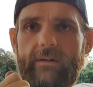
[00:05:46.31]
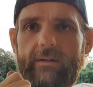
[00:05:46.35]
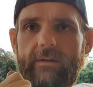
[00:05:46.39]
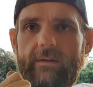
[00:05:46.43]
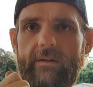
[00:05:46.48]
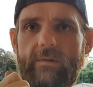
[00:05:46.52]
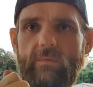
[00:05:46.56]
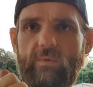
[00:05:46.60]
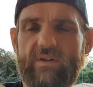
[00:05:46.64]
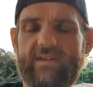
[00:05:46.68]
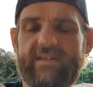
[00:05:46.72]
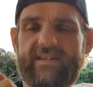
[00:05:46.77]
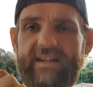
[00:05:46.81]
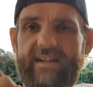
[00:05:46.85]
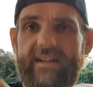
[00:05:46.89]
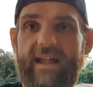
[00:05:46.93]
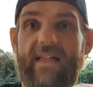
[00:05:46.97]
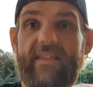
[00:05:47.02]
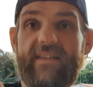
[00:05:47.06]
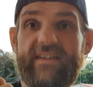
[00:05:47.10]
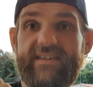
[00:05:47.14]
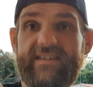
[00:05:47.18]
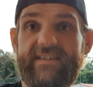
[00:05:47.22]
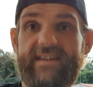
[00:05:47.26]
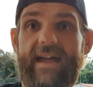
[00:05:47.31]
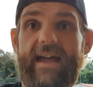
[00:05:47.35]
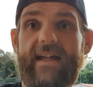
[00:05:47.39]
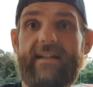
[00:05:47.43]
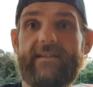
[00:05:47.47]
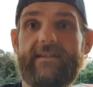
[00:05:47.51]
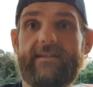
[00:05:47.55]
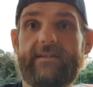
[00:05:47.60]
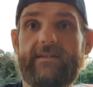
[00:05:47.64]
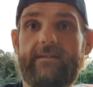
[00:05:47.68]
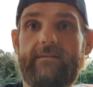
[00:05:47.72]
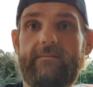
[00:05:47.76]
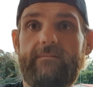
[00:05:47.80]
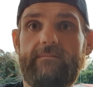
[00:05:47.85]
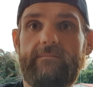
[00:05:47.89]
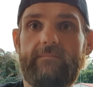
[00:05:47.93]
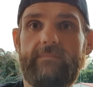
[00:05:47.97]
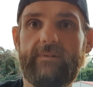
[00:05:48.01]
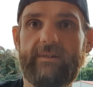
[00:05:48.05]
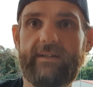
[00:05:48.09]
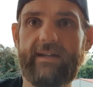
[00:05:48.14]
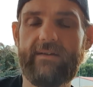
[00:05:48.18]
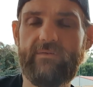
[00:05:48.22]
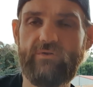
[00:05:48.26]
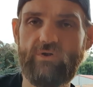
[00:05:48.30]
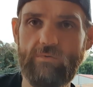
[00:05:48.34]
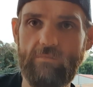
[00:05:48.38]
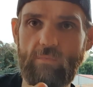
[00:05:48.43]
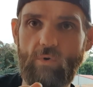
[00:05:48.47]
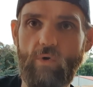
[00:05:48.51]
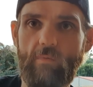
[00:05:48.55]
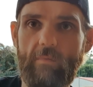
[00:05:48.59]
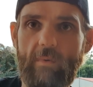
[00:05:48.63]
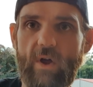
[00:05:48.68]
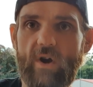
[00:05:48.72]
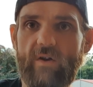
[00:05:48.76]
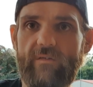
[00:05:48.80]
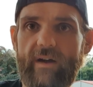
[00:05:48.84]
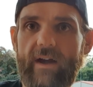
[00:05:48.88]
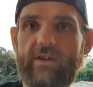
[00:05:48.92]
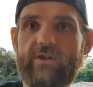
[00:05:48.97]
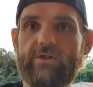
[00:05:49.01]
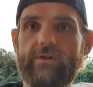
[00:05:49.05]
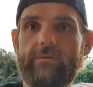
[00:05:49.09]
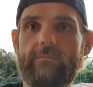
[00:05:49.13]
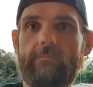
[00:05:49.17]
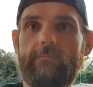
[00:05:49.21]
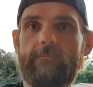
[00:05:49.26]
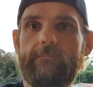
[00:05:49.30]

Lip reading: You want to see the other stats. It gives you more motivation.